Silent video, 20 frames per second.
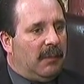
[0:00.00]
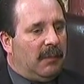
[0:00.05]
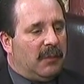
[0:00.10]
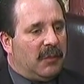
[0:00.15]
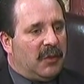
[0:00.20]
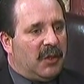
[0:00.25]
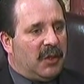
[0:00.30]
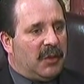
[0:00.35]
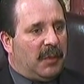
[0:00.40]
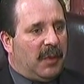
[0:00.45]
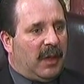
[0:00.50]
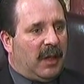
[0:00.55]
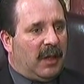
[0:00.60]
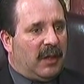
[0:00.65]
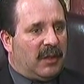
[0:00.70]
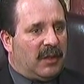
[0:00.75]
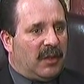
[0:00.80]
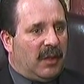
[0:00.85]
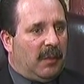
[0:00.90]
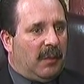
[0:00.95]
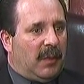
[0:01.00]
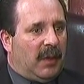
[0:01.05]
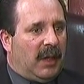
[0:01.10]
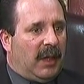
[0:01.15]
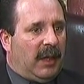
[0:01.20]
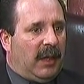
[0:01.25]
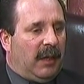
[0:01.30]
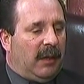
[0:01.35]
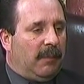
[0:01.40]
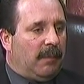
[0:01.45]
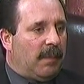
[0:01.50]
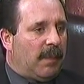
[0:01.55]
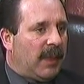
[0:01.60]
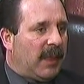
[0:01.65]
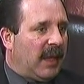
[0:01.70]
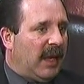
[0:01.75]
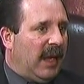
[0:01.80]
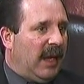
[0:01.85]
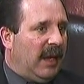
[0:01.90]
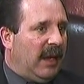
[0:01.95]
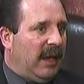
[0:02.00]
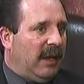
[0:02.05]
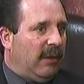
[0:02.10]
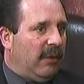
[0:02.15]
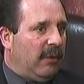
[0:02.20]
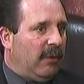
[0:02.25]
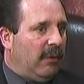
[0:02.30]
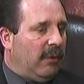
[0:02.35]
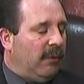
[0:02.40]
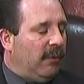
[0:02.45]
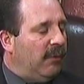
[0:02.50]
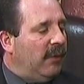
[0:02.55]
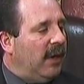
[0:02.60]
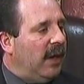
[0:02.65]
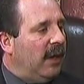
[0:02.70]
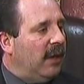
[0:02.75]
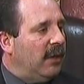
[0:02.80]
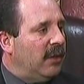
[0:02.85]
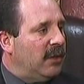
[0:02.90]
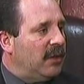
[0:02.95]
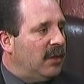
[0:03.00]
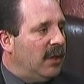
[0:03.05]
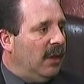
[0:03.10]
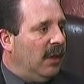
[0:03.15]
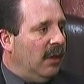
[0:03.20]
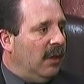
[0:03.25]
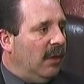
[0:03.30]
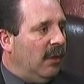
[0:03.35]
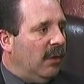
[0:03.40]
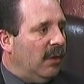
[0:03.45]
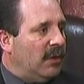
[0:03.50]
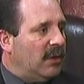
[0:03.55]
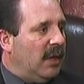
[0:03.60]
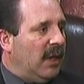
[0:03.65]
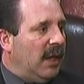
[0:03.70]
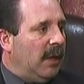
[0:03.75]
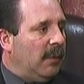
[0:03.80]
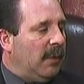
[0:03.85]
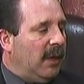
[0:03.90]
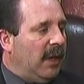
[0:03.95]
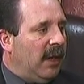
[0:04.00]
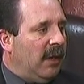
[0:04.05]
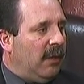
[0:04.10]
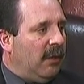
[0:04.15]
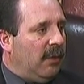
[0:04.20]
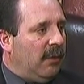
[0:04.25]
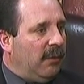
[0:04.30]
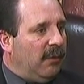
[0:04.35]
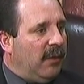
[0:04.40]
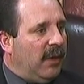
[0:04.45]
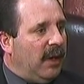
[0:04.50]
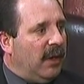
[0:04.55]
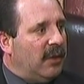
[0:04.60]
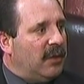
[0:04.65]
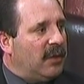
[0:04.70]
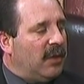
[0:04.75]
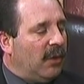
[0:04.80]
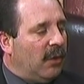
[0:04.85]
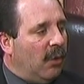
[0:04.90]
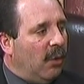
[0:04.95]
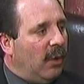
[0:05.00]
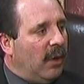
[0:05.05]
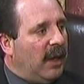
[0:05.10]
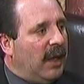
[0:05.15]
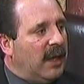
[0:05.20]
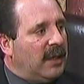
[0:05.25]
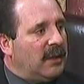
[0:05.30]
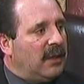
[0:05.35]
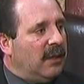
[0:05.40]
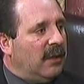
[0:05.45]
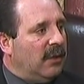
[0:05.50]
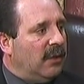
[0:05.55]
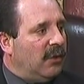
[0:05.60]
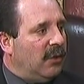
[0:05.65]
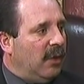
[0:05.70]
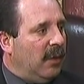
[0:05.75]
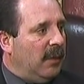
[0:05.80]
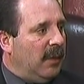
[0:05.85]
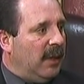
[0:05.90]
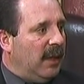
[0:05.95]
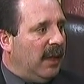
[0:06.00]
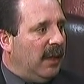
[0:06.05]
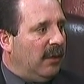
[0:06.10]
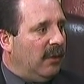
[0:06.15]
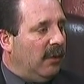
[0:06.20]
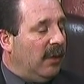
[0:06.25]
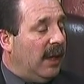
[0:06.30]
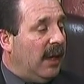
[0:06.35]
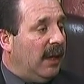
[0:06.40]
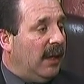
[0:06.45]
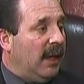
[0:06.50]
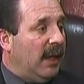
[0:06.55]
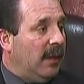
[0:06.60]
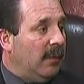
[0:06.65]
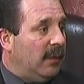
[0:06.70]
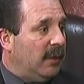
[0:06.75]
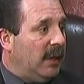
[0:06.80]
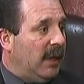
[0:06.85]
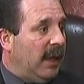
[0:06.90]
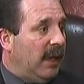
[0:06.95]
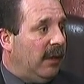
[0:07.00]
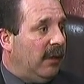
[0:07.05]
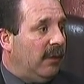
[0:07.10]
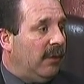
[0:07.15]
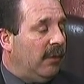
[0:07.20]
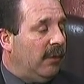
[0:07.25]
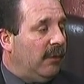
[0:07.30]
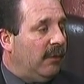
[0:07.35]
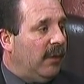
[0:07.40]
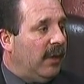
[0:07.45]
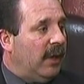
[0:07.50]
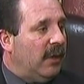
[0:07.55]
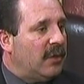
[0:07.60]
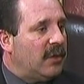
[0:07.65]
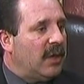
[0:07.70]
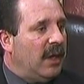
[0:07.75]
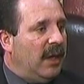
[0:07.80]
just because somebody can't handle their affairs or is unable to handle their affairs, the court has to determine that they're not able to handle their affairs